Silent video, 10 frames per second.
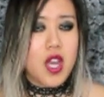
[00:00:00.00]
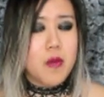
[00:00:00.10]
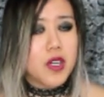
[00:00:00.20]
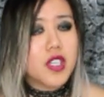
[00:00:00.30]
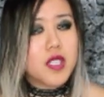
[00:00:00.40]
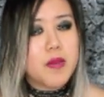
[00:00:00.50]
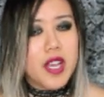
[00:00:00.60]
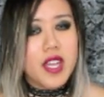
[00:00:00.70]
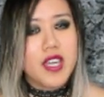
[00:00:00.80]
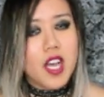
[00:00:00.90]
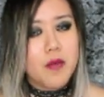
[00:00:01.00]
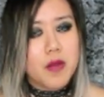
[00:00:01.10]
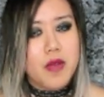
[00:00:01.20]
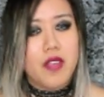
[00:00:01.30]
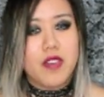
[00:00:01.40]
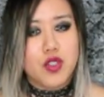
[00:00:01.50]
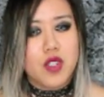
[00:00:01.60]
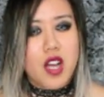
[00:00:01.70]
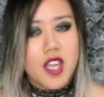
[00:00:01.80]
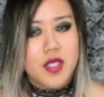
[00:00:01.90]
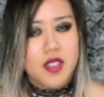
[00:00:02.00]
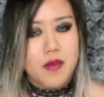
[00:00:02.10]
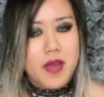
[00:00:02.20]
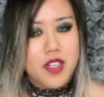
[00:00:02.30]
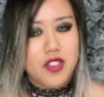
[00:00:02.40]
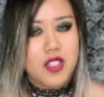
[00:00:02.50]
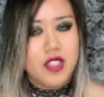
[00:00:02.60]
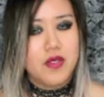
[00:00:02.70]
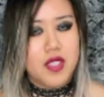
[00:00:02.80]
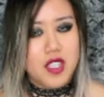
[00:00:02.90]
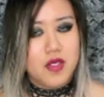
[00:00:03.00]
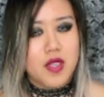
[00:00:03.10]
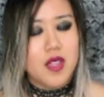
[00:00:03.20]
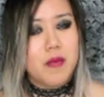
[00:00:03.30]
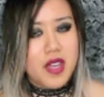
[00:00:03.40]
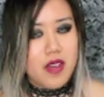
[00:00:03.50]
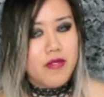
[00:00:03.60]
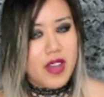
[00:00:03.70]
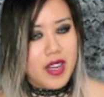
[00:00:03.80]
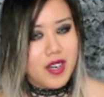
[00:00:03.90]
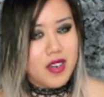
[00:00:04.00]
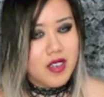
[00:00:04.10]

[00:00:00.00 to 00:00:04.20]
participate in helping me visualize imaginative scenes in the pinup vein.